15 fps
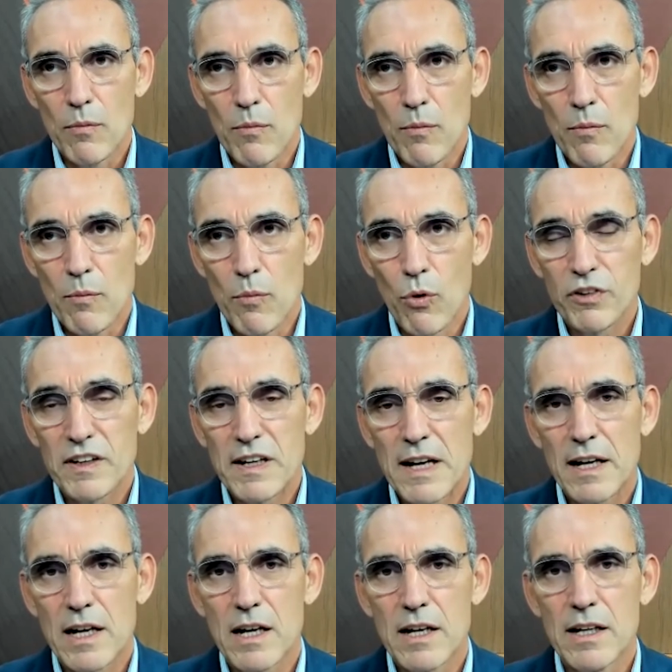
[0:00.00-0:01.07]
most
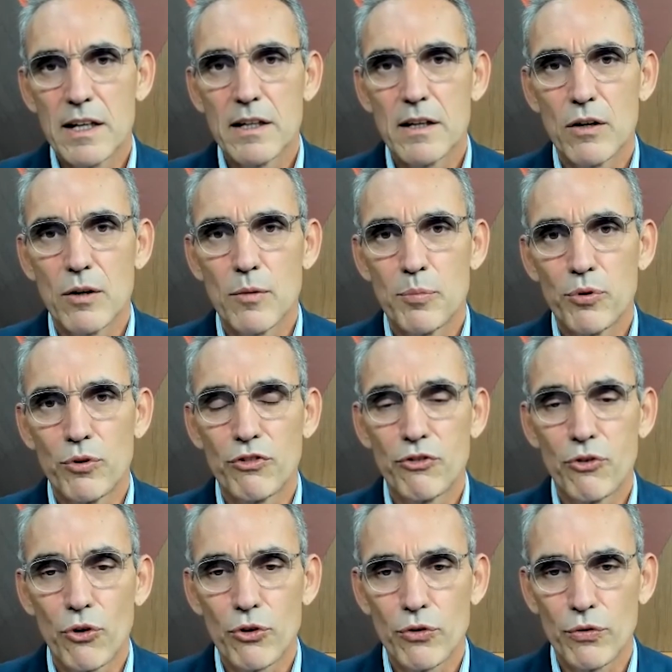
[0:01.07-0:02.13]
likely put
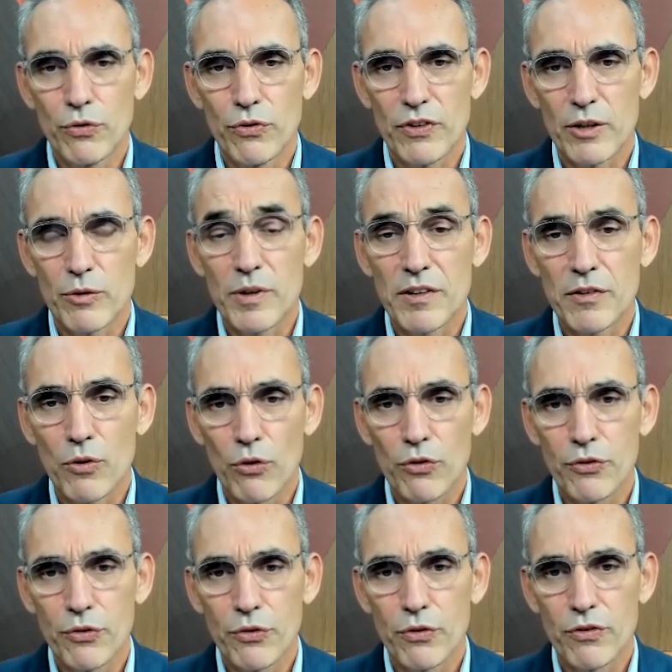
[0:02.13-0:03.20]
focus and
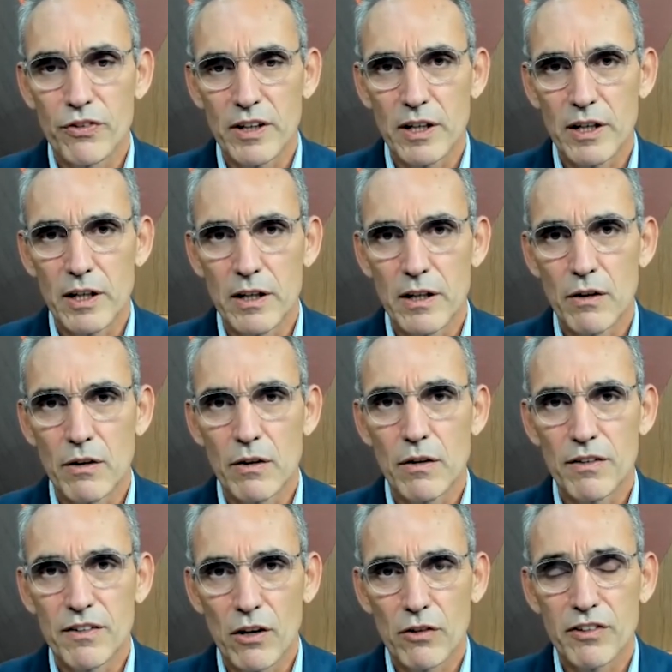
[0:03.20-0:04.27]
resources in
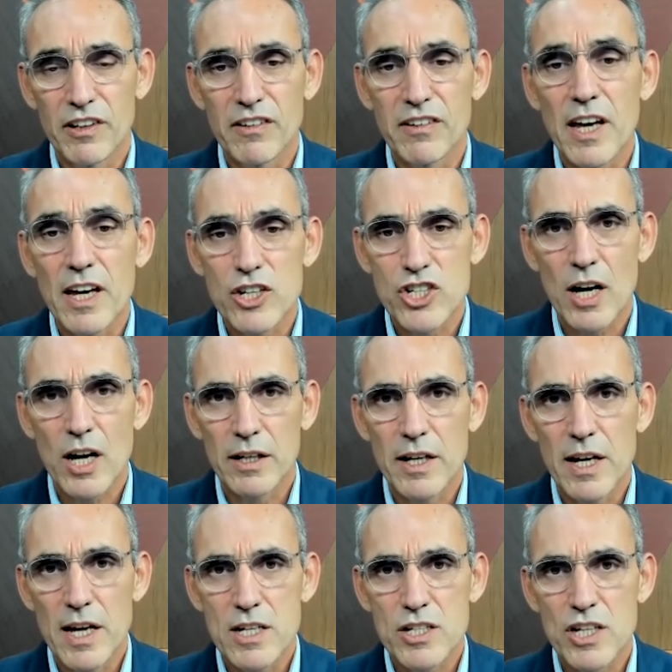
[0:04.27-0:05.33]
Southeast Asia and
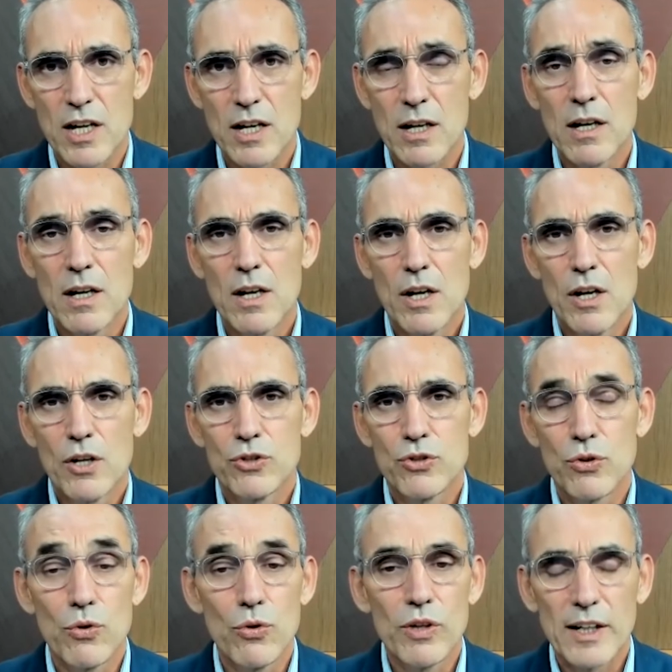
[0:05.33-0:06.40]
Asia to
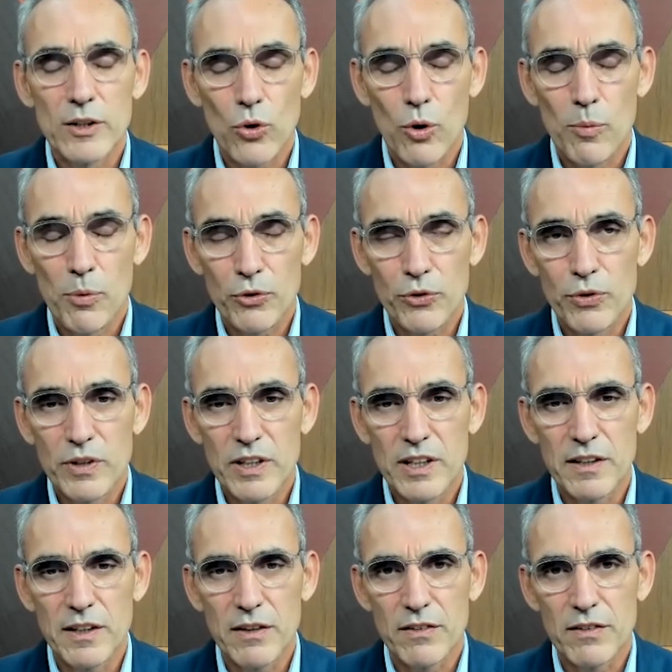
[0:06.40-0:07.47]
look at
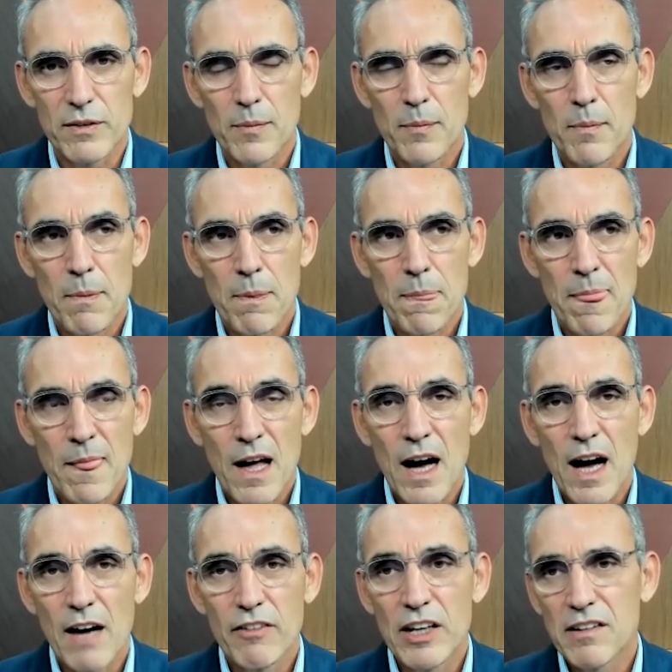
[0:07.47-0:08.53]
opportunities.
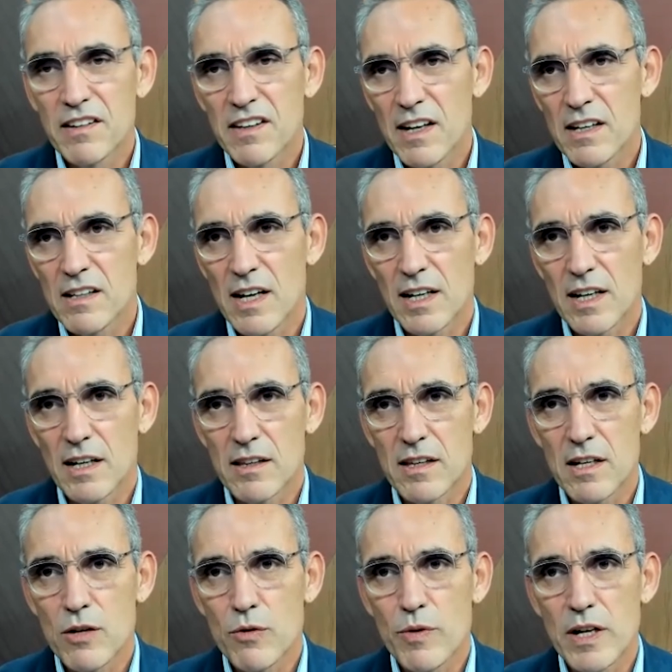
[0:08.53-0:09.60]
Having said that, I
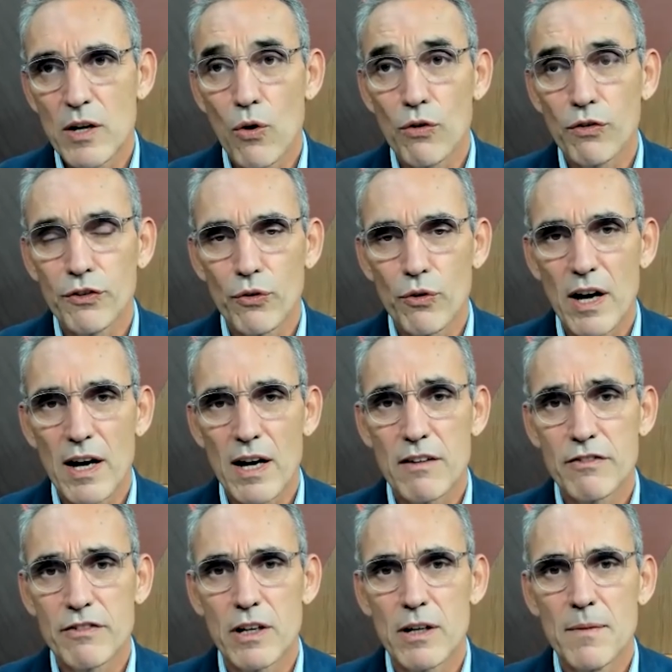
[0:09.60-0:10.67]
think we also
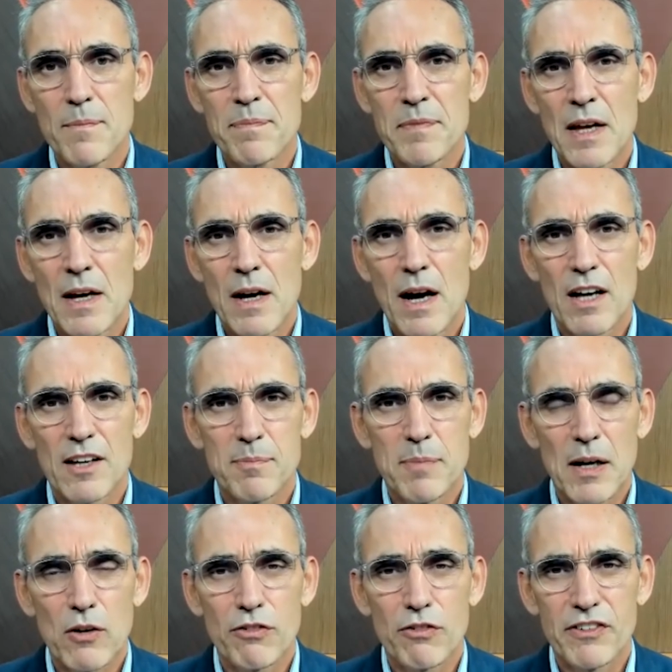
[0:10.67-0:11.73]
have, as
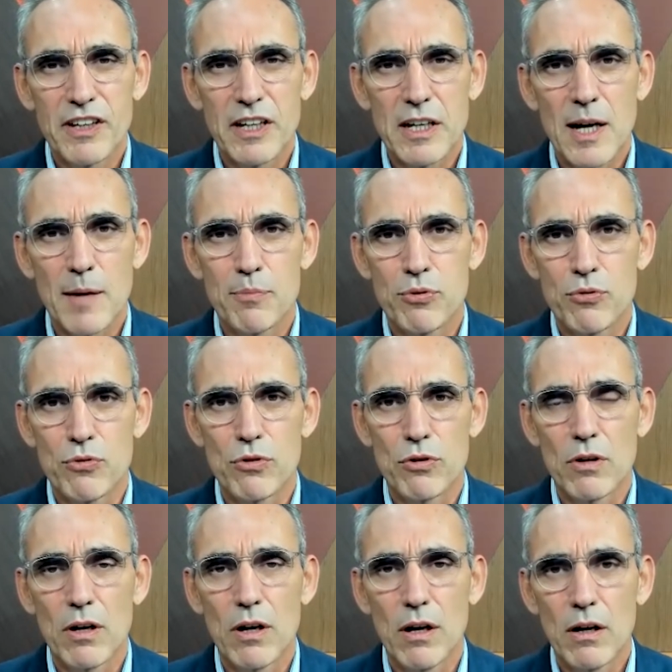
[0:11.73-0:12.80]
part of
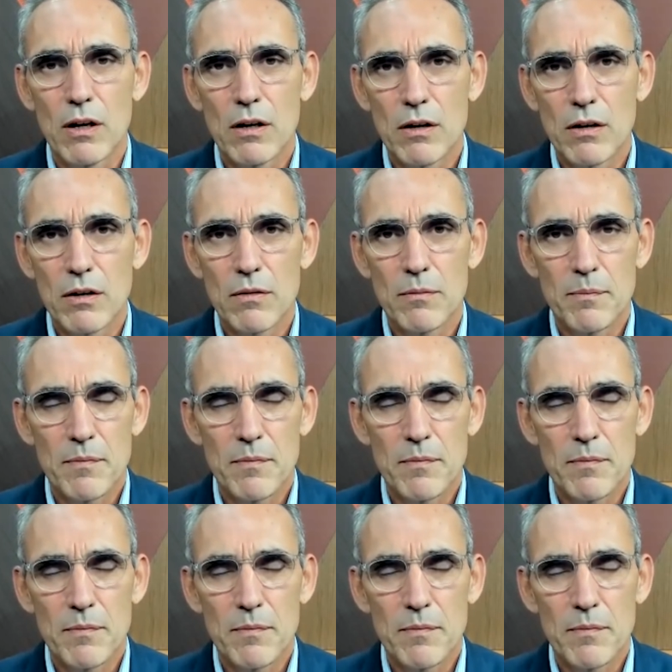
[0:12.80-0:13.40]
Singapore, a